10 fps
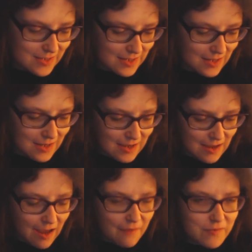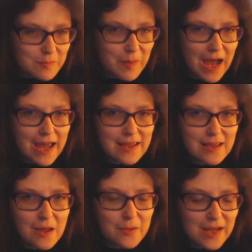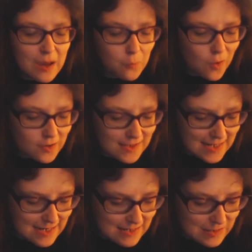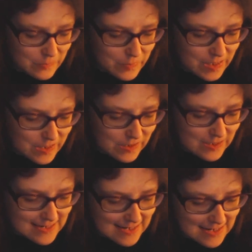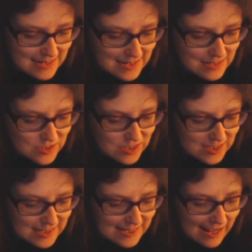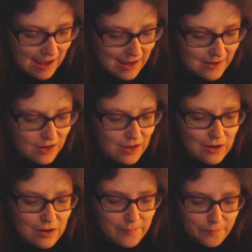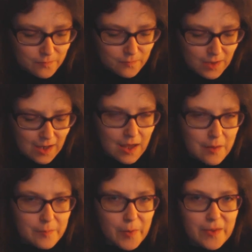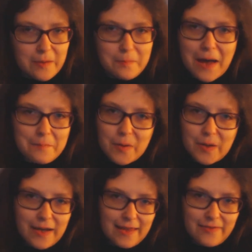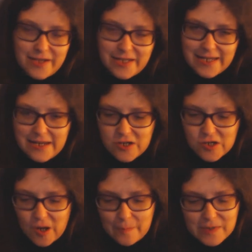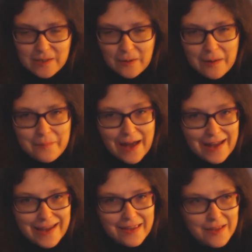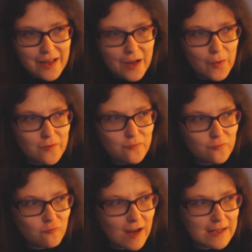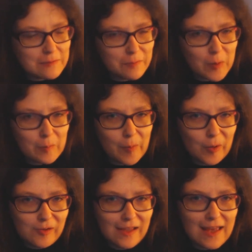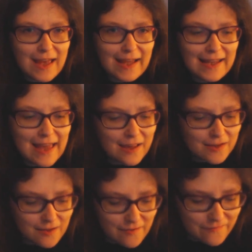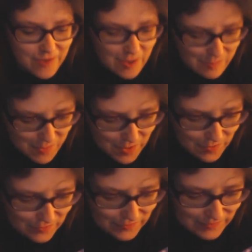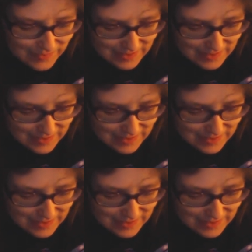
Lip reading: because you have to buy it. You only get one day to purchase each design, but they might put it in the tea shop. So I might go on Redbubble and get a few more